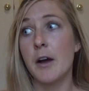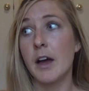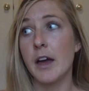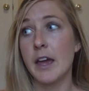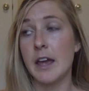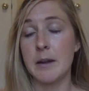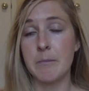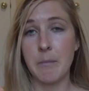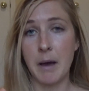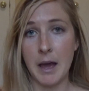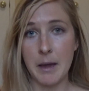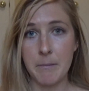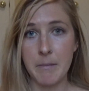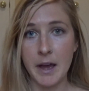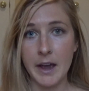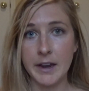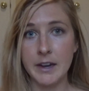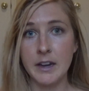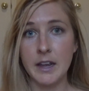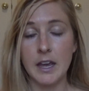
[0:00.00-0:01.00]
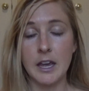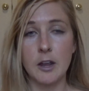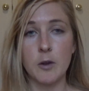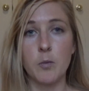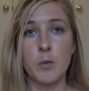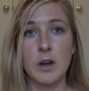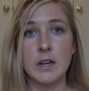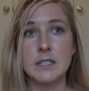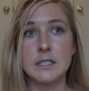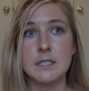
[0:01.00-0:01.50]
in my mind, it
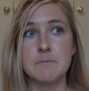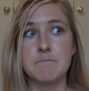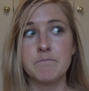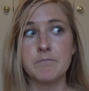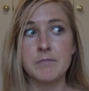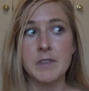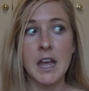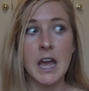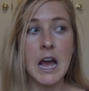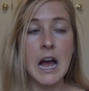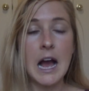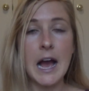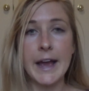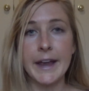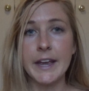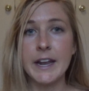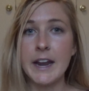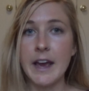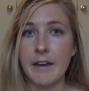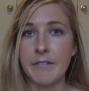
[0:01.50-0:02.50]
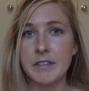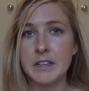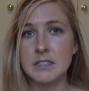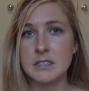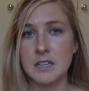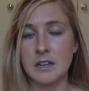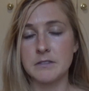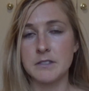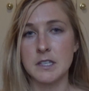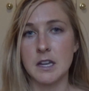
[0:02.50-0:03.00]
was, I can have this
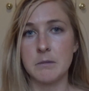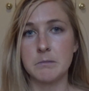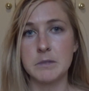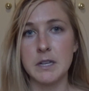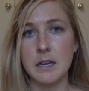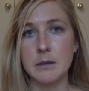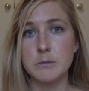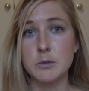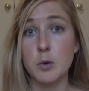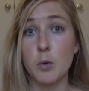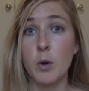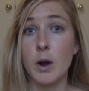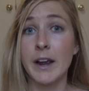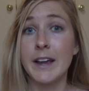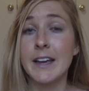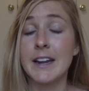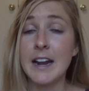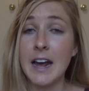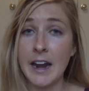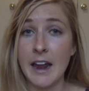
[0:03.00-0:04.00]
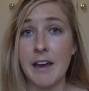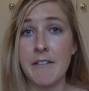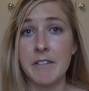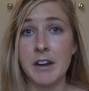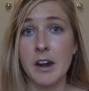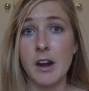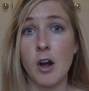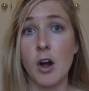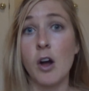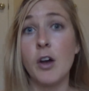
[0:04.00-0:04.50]
stuff sometimes or I cannot have it
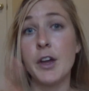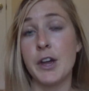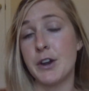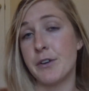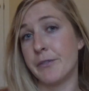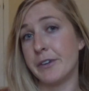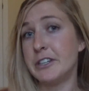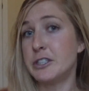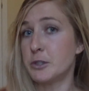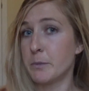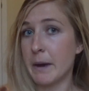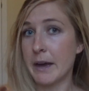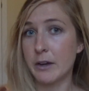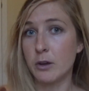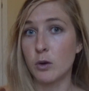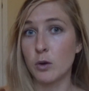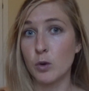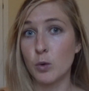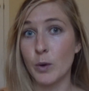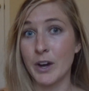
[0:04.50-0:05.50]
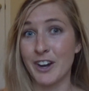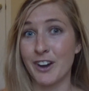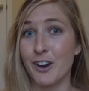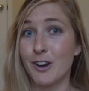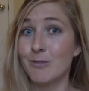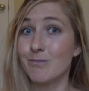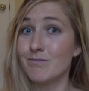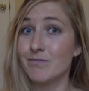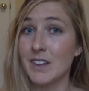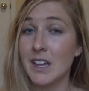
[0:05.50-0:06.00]
at all and reach my goal
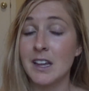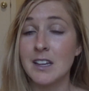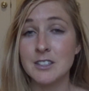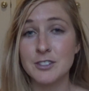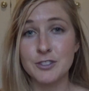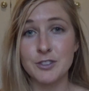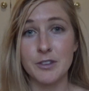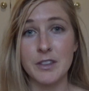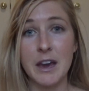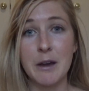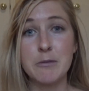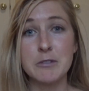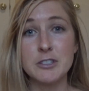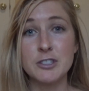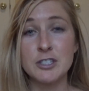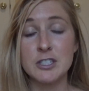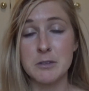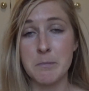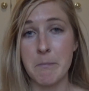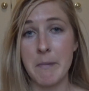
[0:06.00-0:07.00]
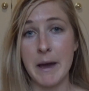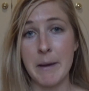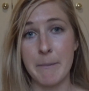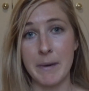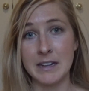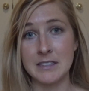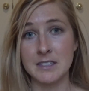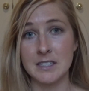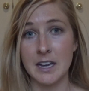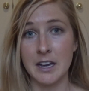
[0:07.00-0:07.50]
quicker. So that was just my
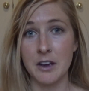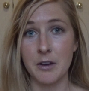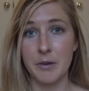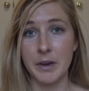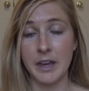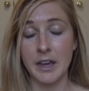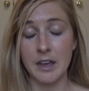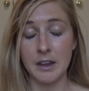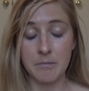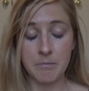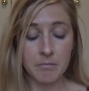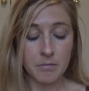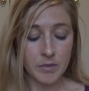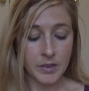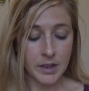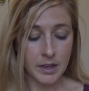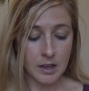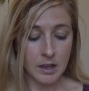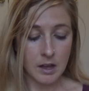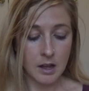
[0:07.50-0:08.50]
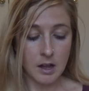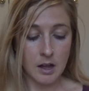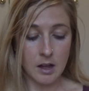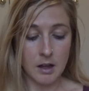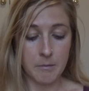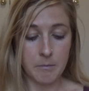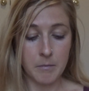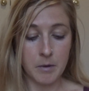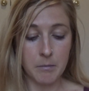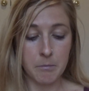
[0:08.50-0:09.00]
mindset going in.
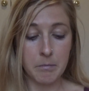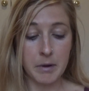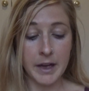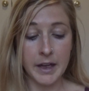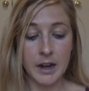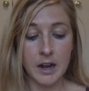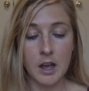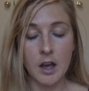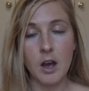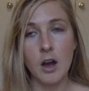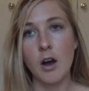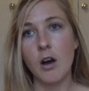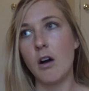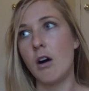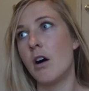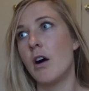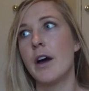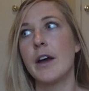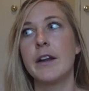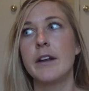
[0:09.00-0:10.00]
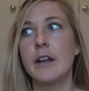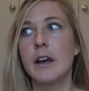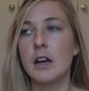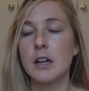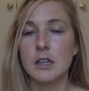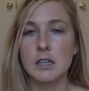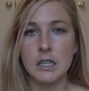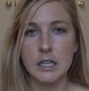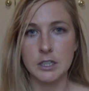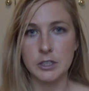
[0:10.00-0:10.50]
But on
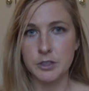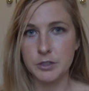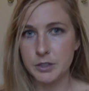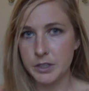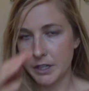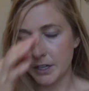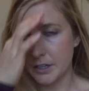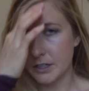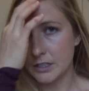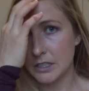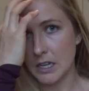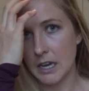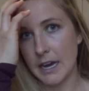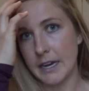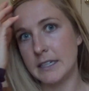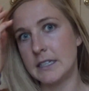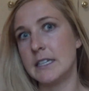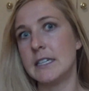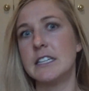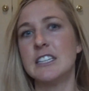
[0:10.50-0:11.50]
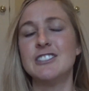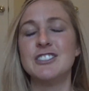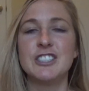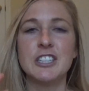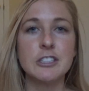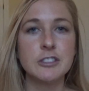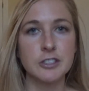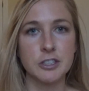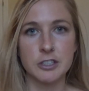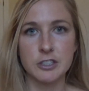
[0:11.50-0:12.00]
like New Year's, I did
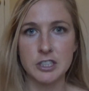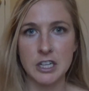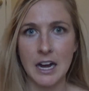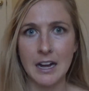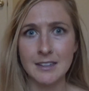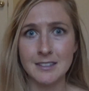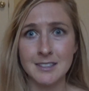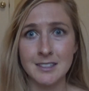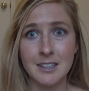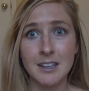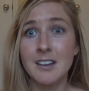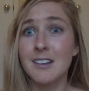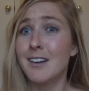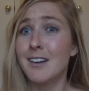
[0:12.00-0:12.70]
ginger shots.